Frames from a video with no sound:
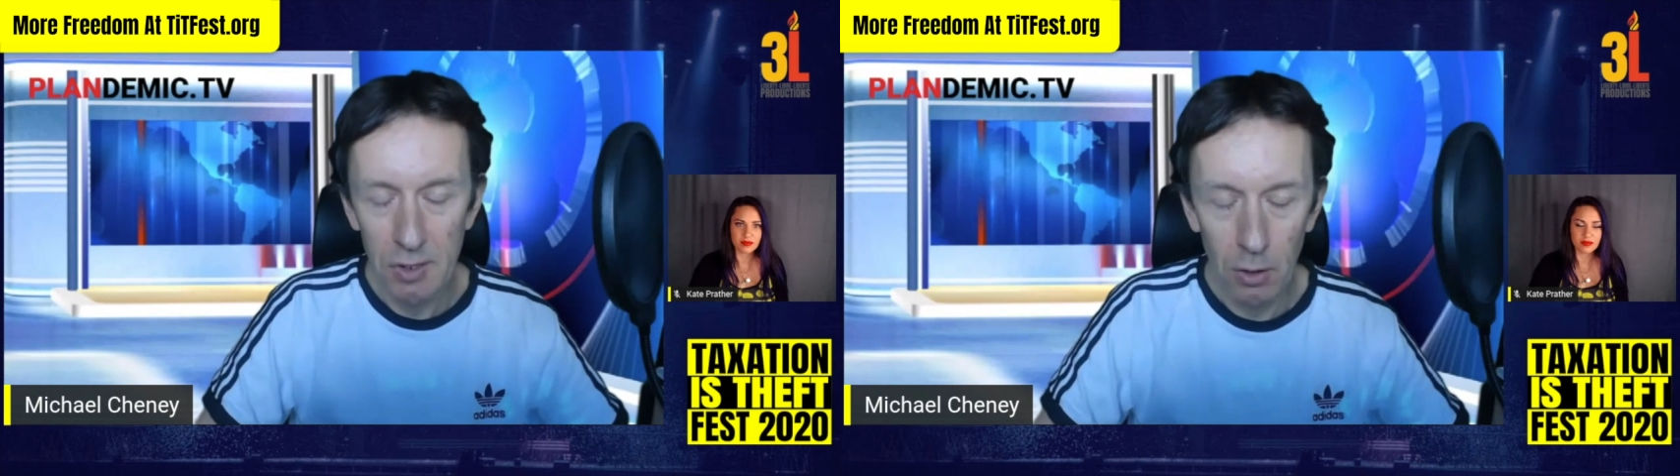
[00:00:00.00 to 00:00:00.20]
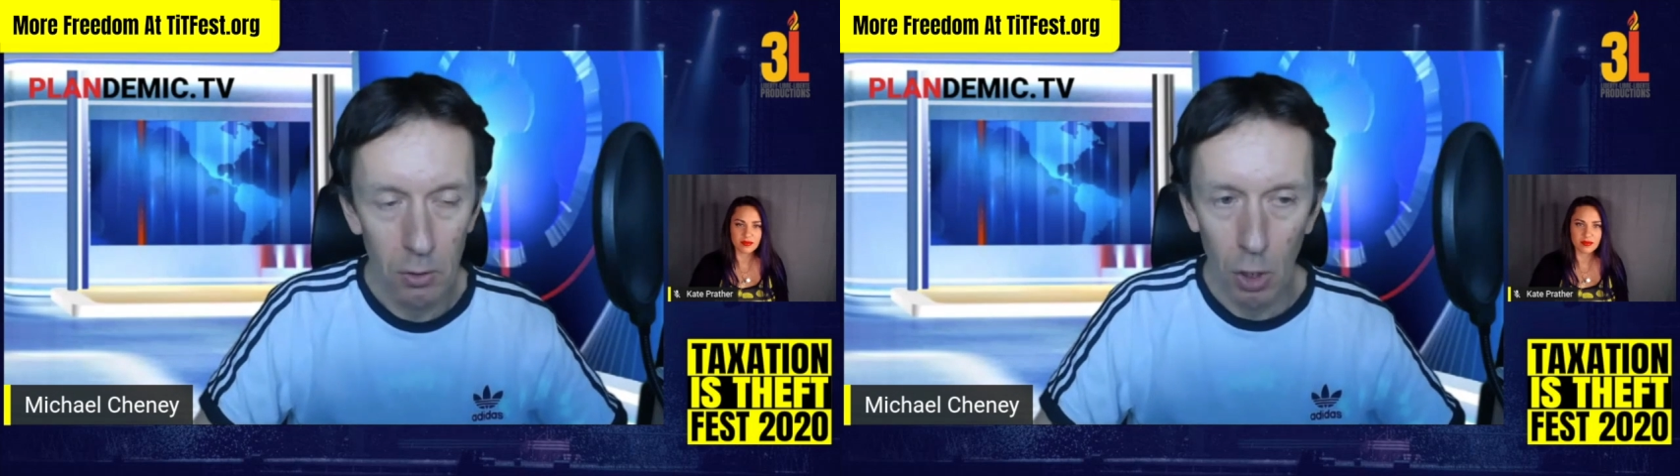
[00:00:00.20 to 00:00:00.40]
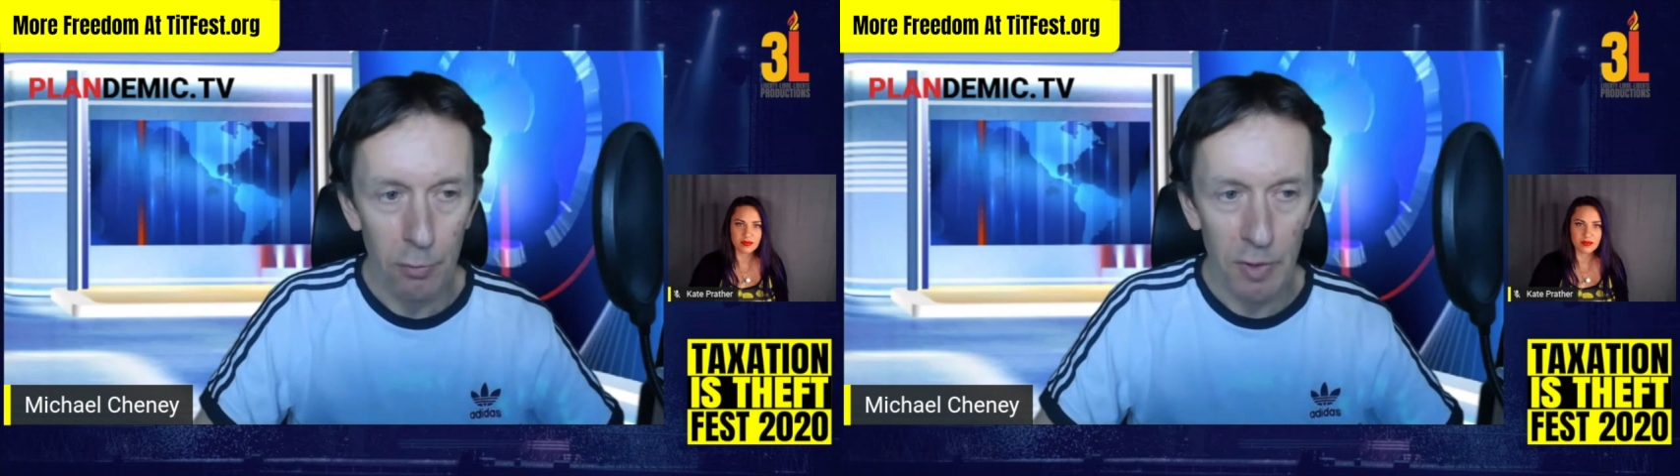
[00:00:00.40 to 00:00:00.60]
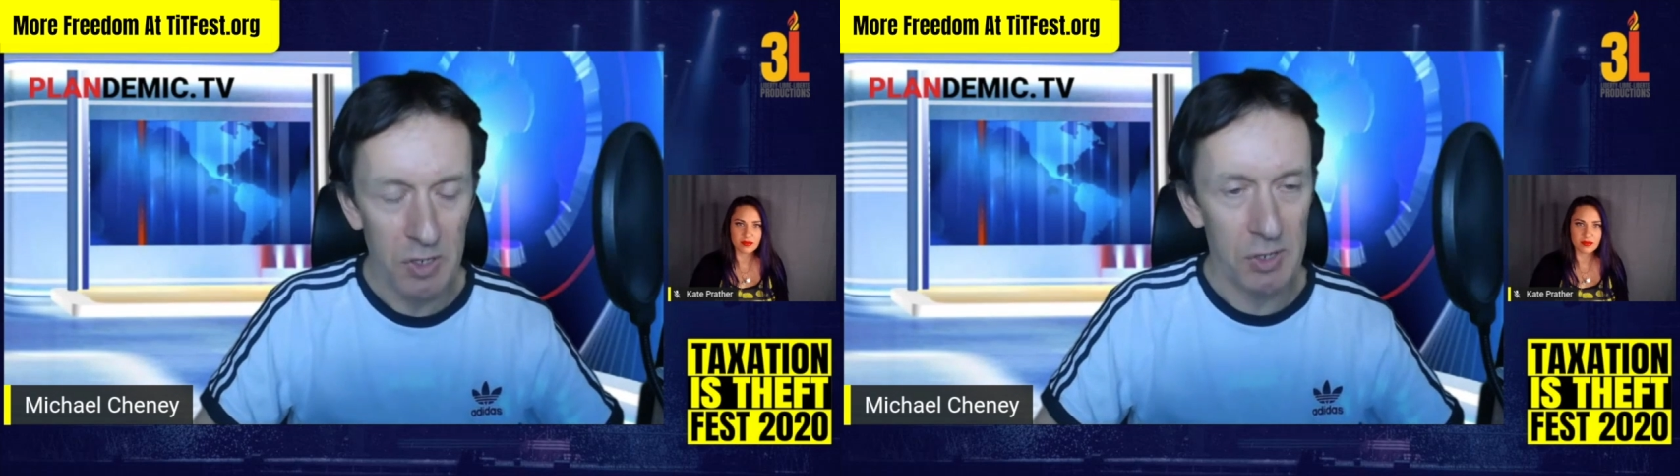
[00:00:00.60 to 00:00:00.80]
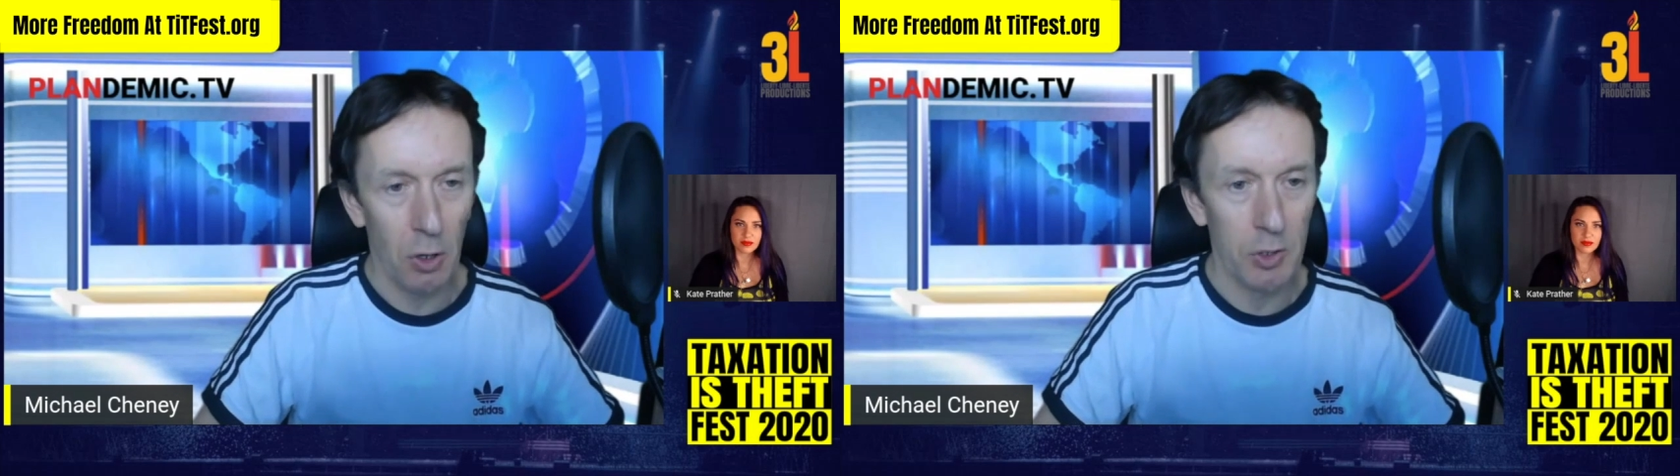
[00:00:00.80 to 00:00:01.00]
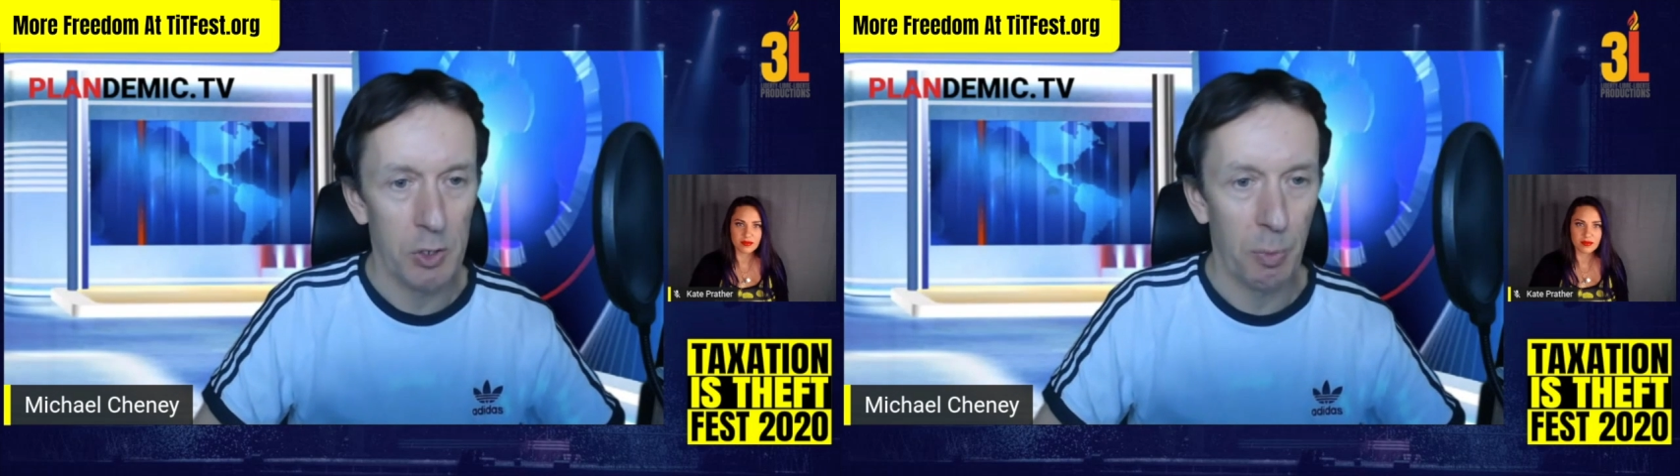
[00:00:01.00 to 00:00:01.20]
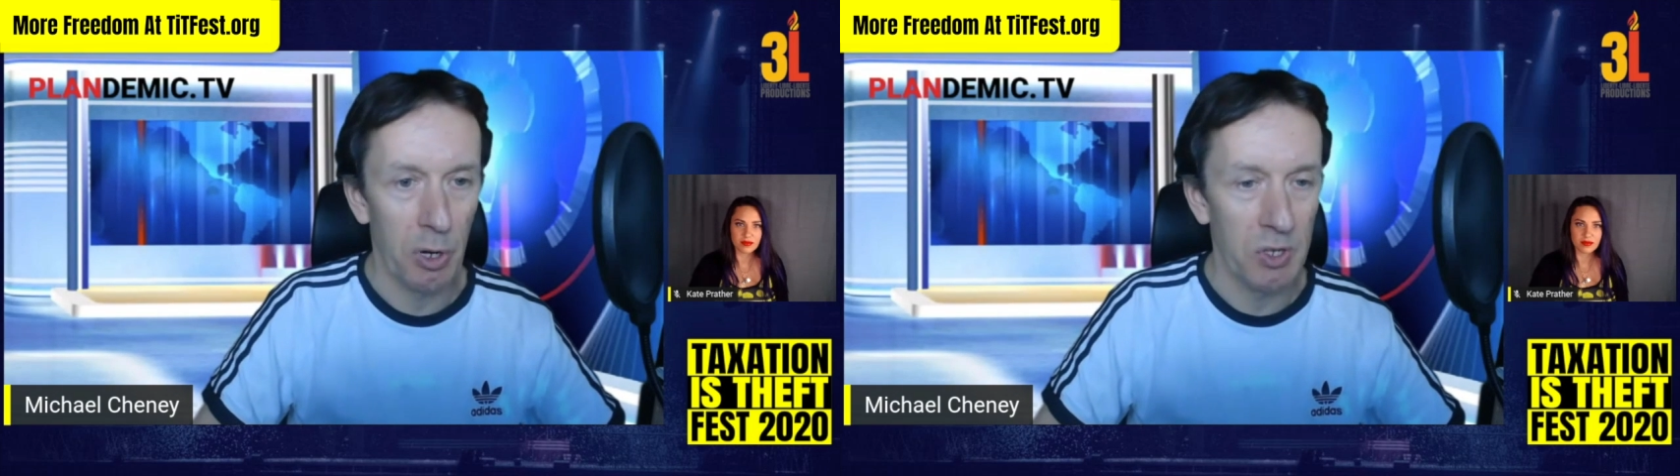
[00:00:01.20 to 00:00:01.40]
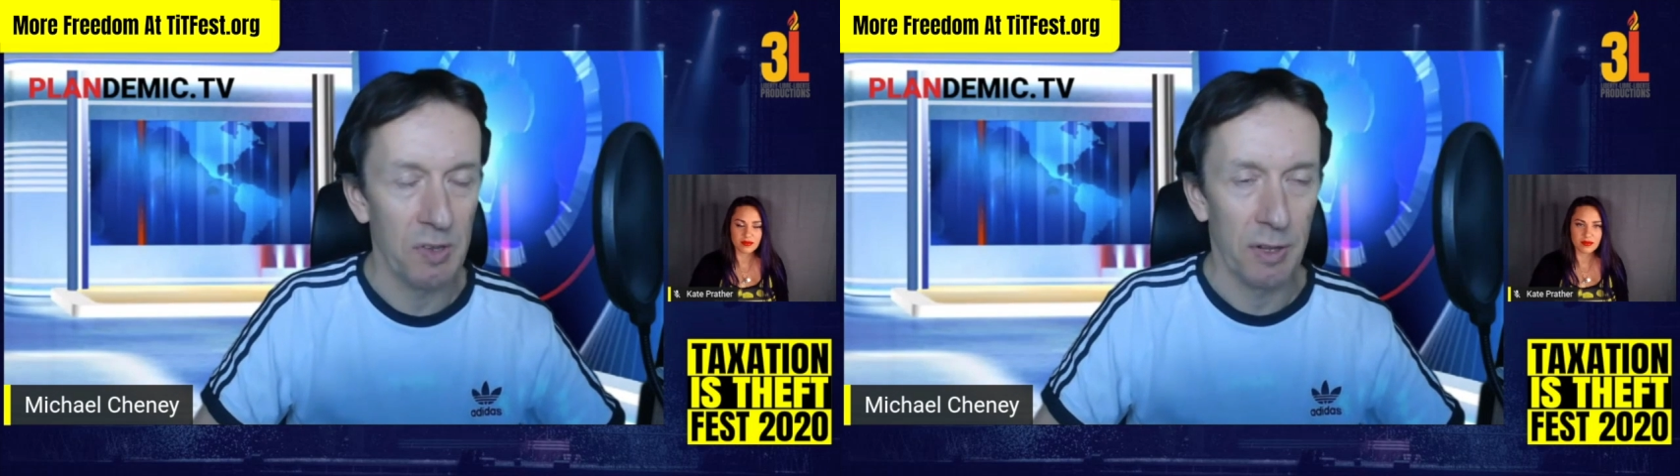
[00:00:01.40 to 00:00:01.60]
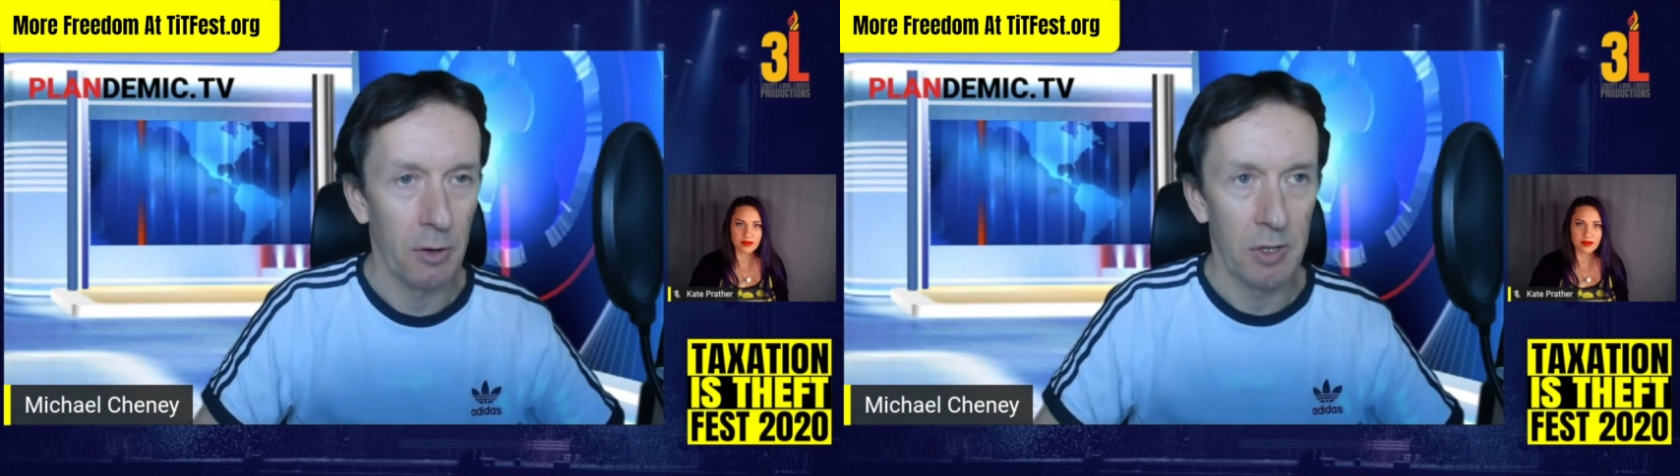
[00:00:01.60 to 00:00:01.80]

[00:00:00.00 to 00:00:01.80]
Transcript: none of this is conspiracy theory.